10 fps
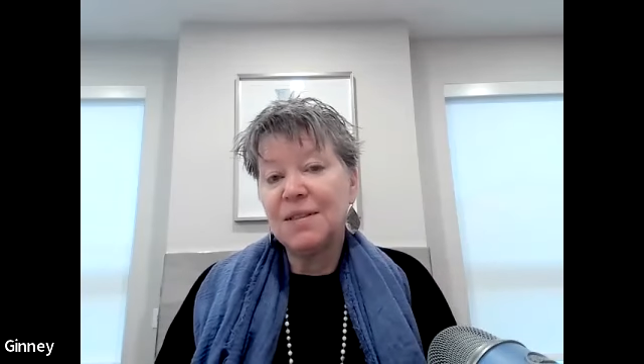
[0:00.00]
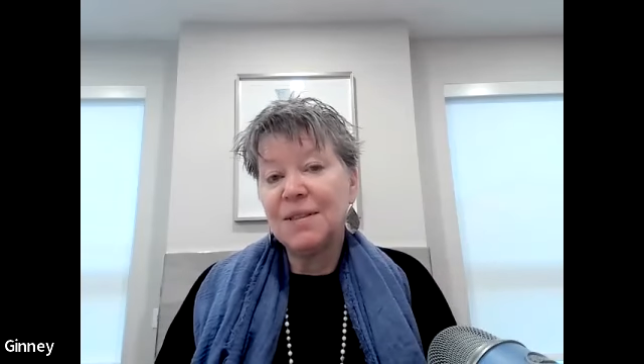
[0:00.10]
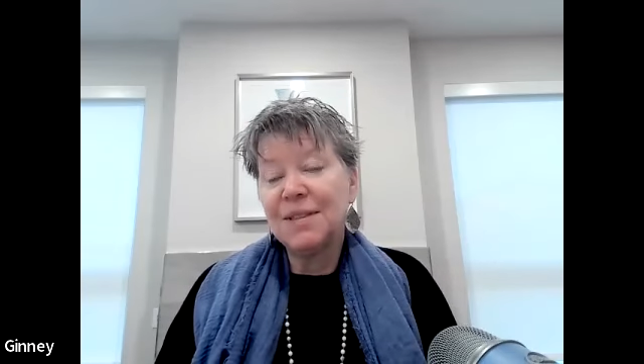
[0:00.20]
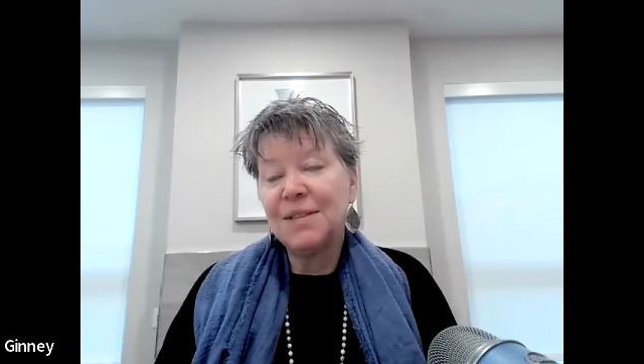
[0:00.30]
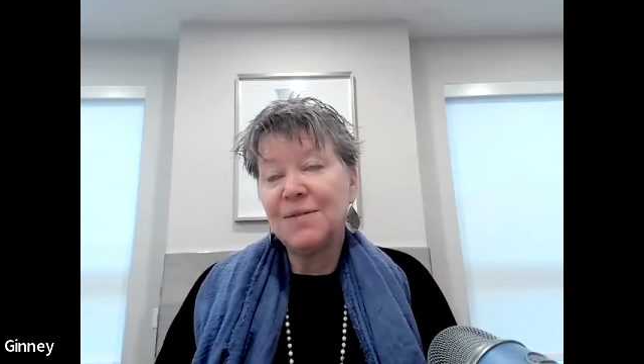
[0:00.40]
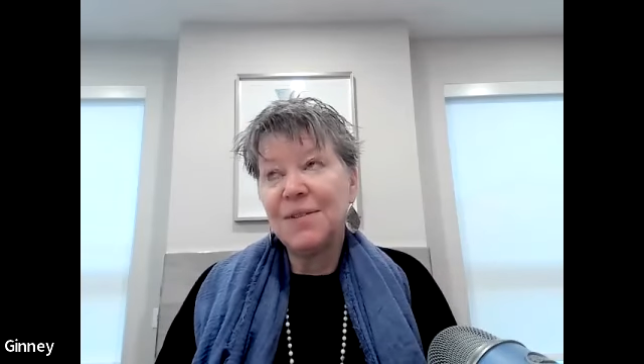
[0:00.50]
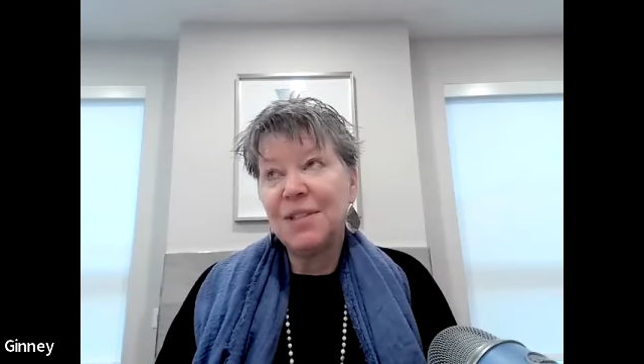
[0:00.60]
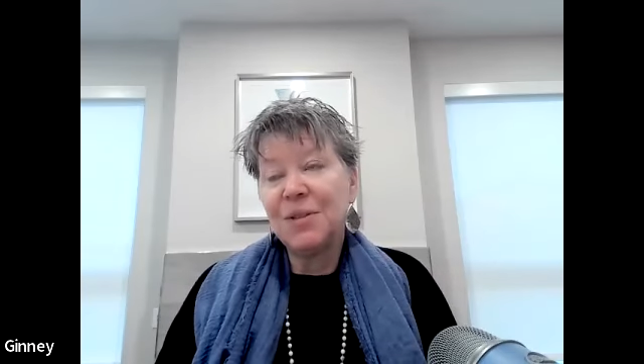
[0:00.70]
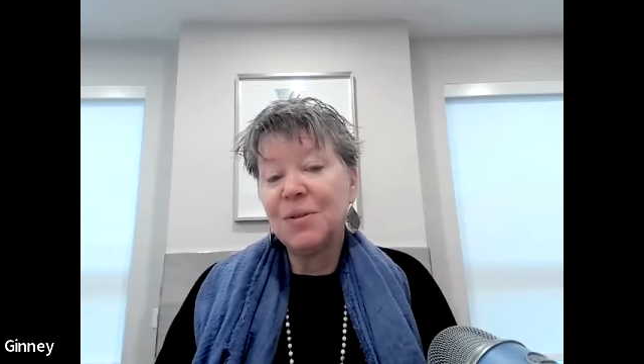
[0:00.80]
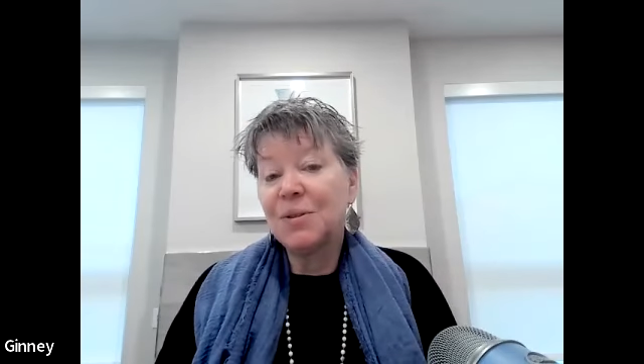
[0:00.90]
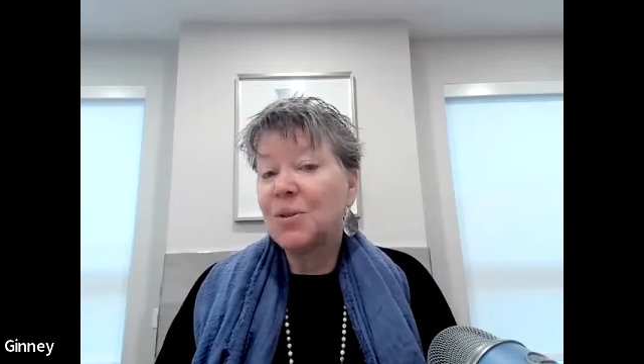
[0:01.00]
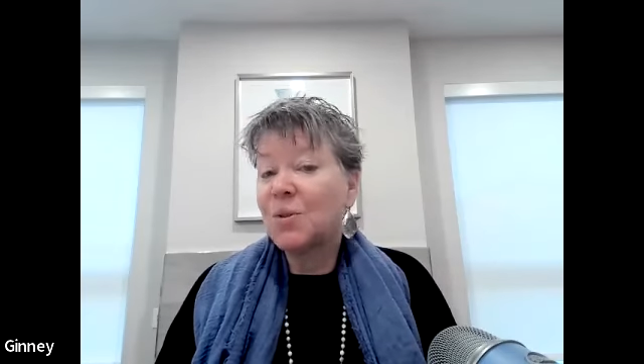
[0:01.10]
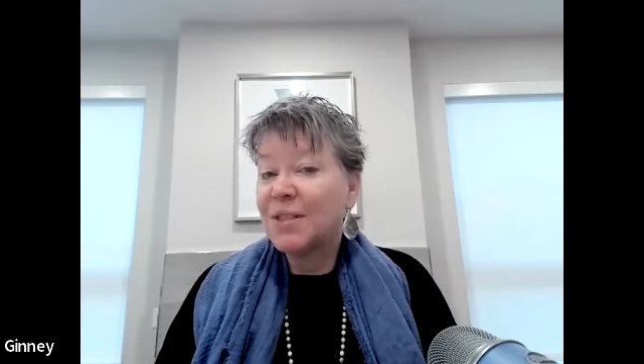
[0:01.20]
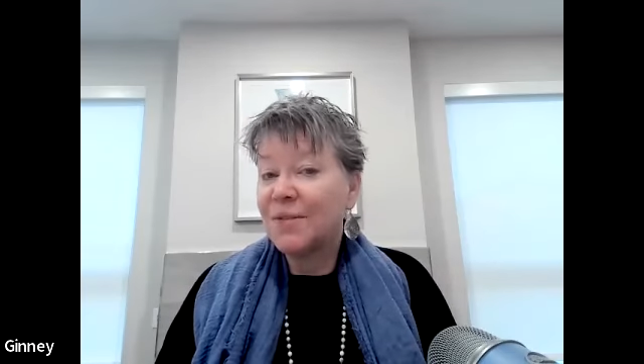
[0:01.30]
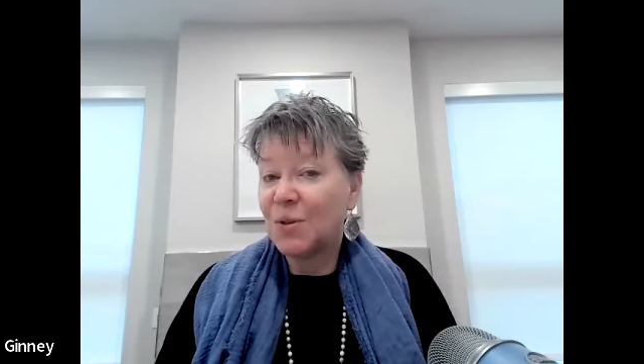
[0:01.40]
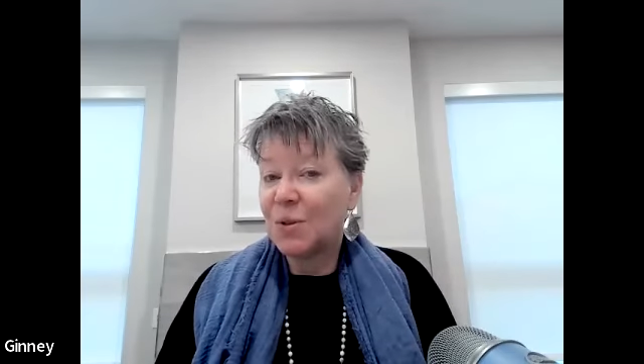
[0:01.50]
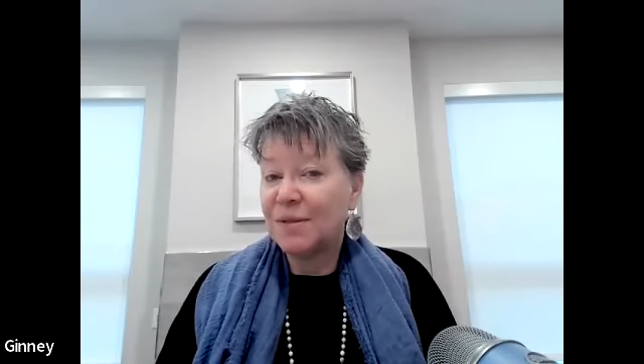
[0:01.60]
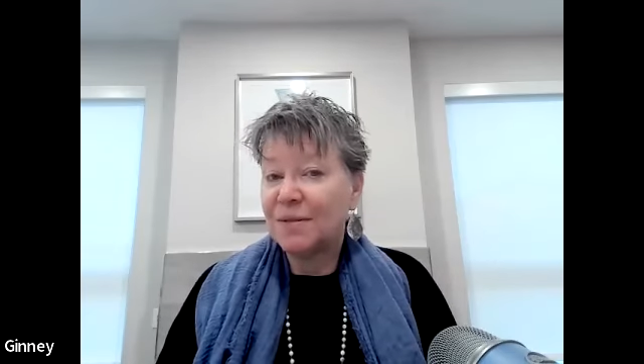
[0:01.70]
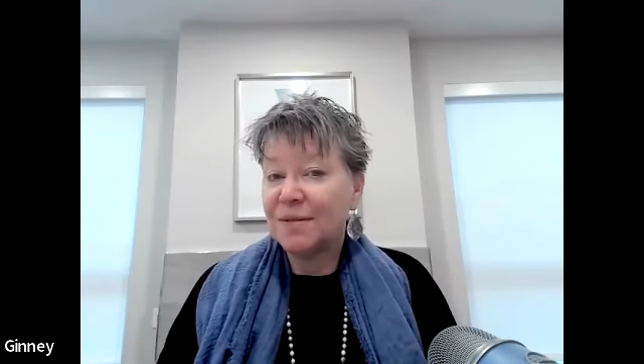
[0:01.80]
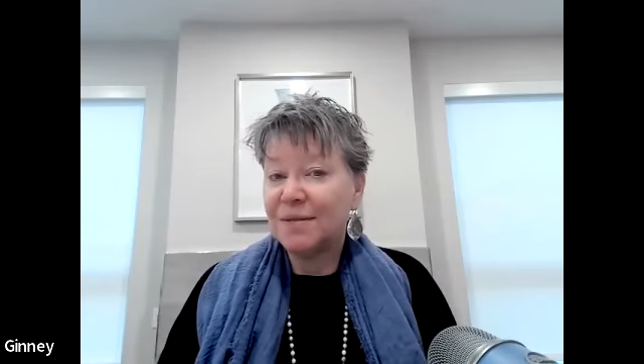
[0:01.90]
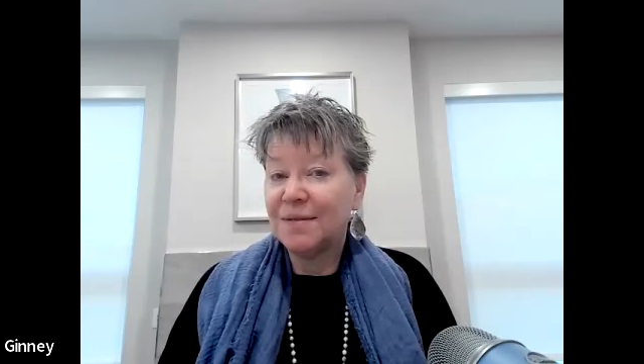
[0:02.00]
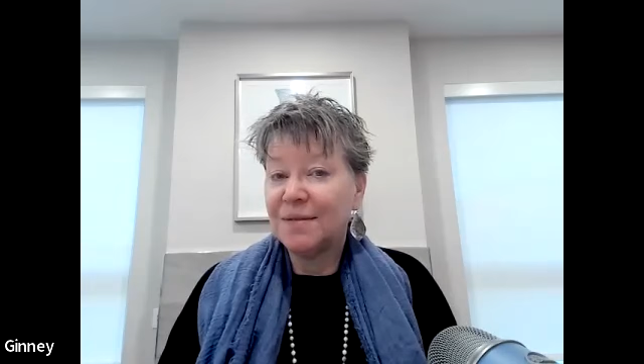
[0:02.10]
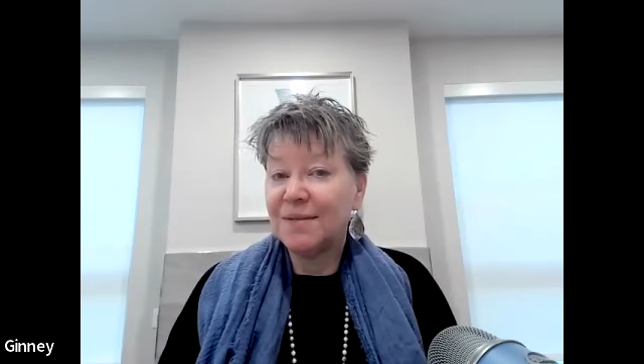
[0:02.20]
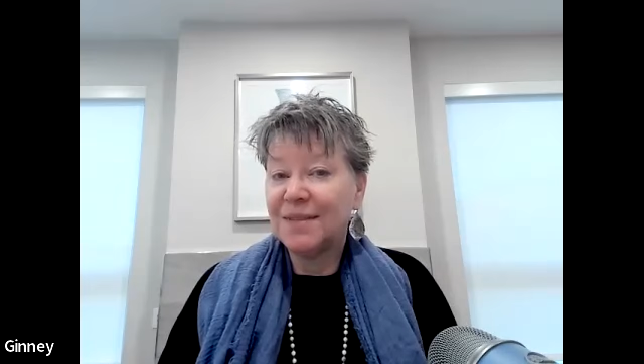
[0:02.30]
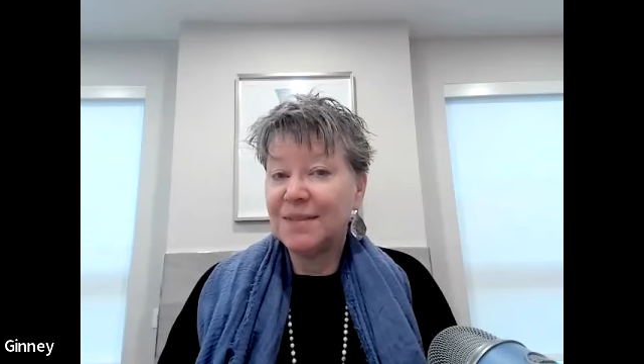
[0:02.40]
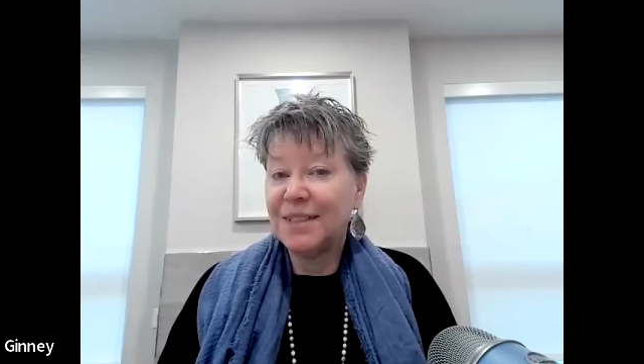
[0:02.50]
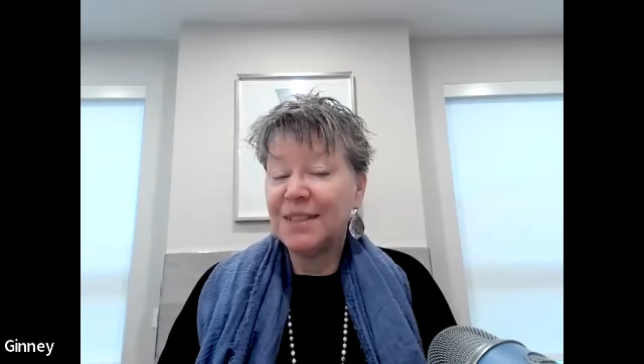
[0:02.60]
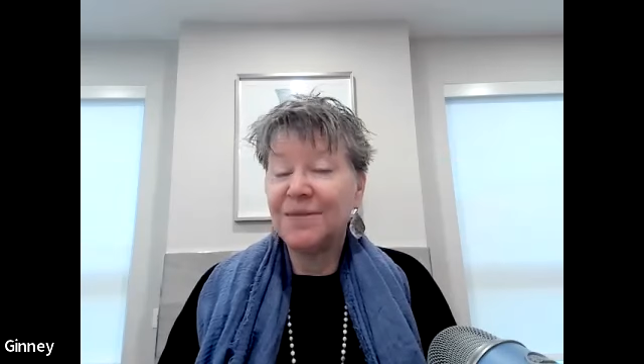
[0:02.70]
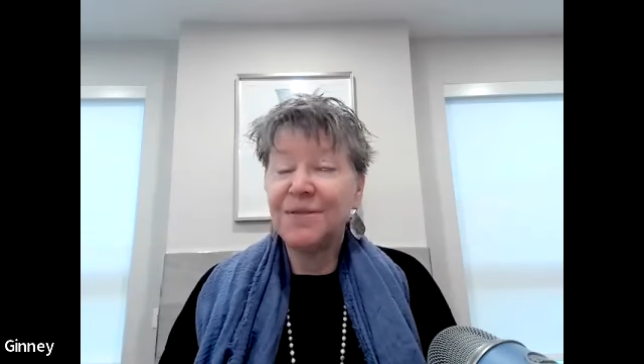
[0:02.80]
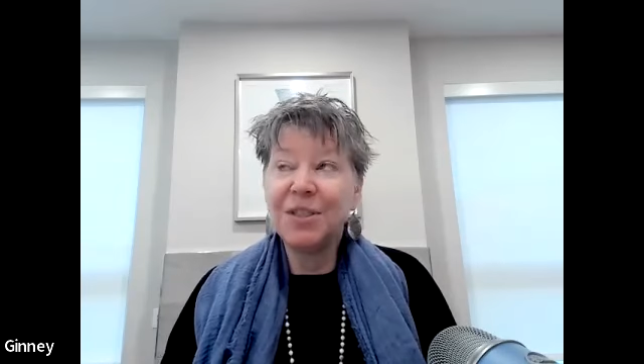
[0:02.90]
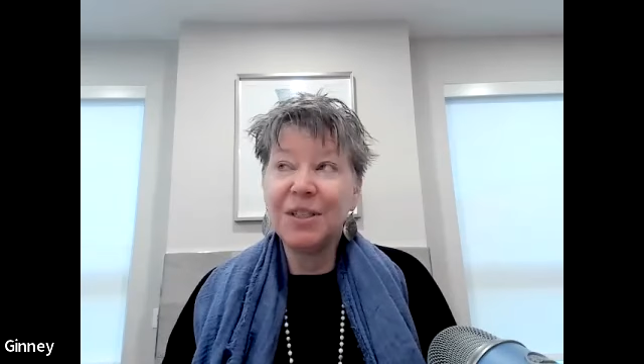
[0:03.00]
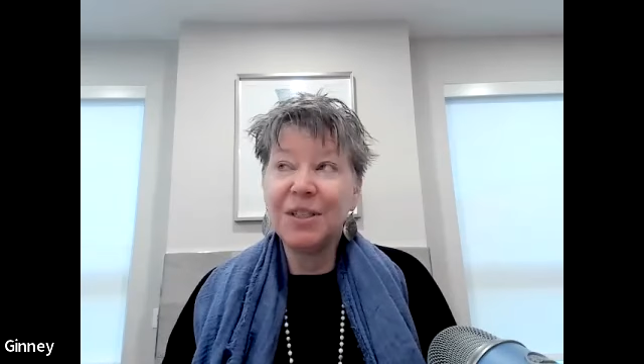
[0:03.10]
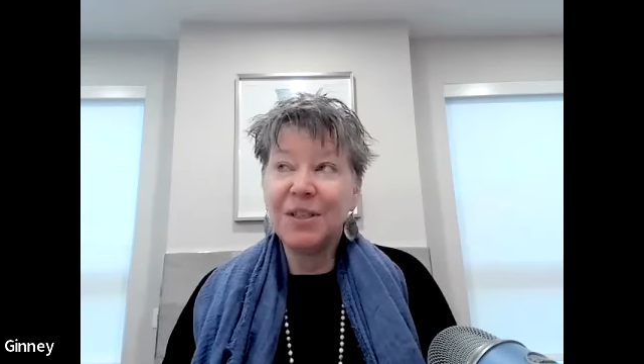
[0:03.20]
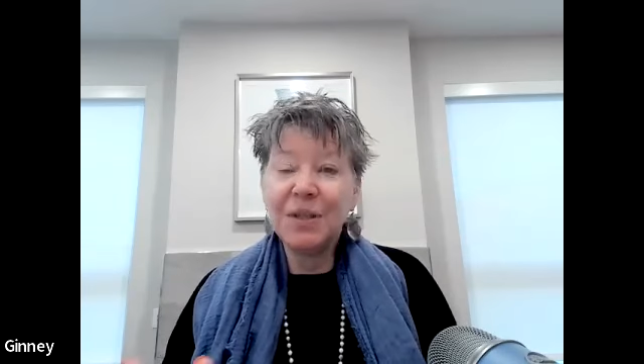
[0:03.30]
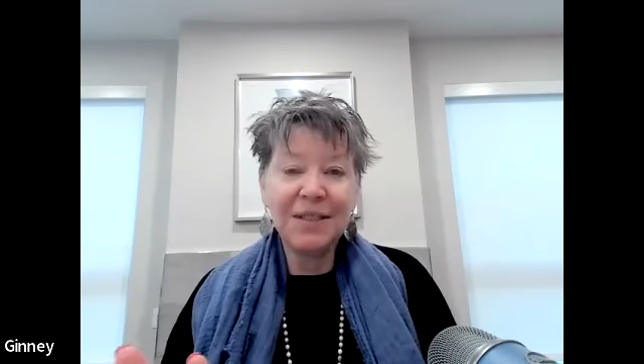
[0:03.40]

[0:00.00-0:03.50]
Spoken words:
Does it feel stressful? Does it feel like,